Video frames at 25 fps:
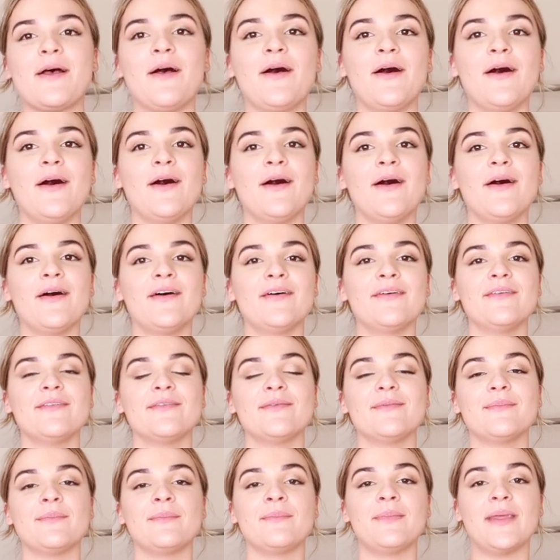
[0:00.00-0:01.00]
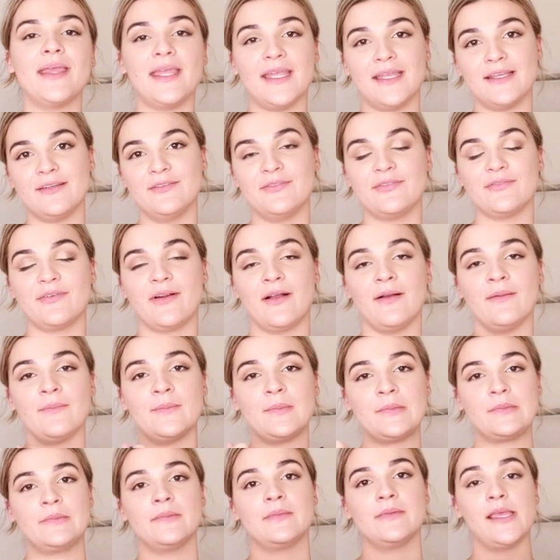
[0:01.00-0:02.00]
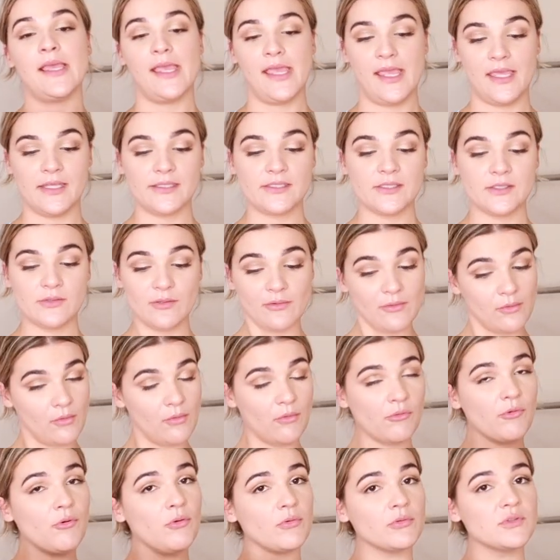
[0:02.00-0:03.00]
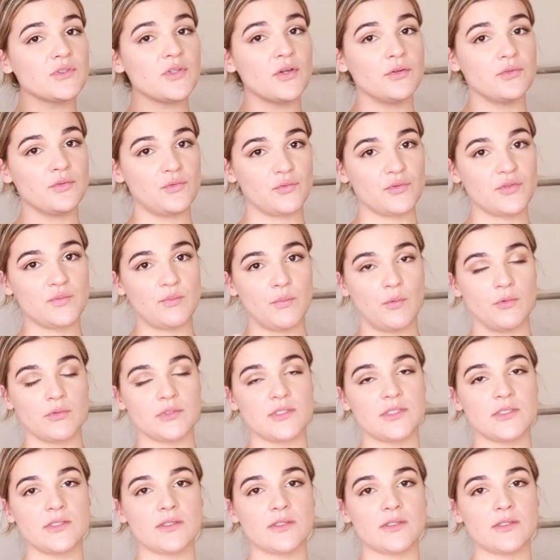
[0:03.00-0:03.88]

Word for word: are made from a store called Total Sports.